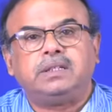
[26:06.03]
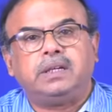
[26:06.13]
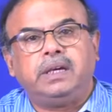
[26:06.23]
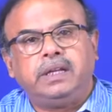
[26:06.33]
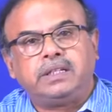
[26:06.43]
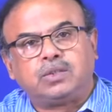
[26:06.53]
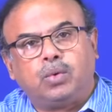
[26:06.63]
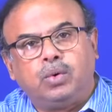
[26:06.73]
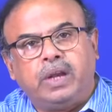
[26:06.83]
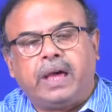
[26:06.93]
it in its
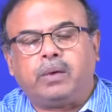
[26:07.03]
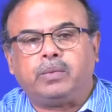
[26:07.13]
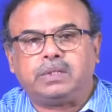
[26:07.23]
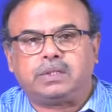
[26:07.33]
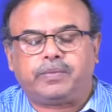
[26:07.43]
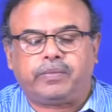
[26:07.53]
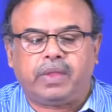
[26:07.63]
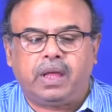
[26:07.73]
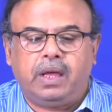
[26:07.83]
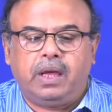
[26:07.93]
own language.
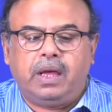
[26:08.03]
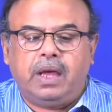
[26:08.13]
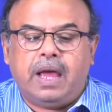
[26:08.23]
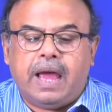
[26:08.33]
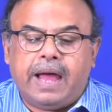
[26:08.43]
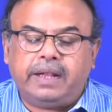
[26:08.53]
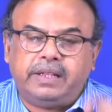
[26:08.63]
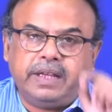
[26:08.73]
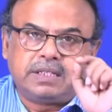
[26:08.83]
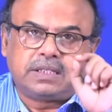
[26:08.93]
And
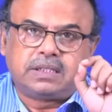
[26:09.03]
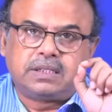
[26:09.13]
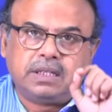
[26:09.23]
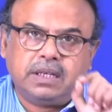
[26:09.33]
this